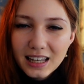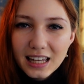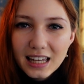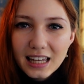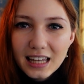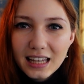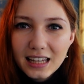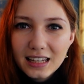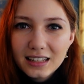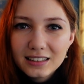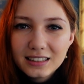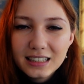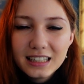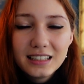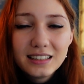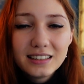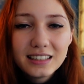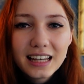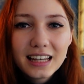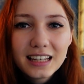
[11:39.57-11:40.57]
And he
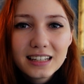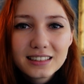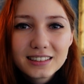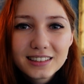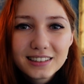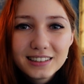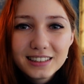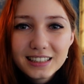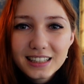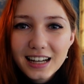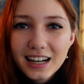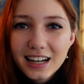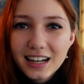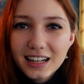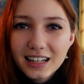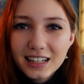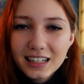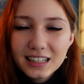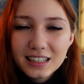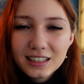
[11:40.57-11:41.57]
takes
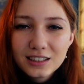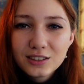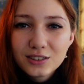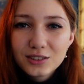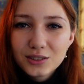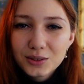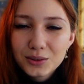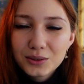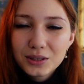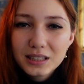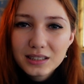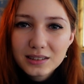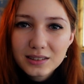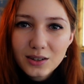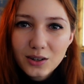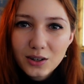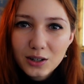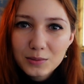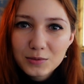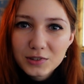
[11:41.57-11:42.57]
Dea into his
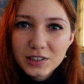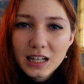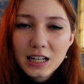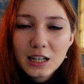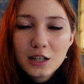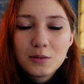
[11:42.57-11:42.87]
arms.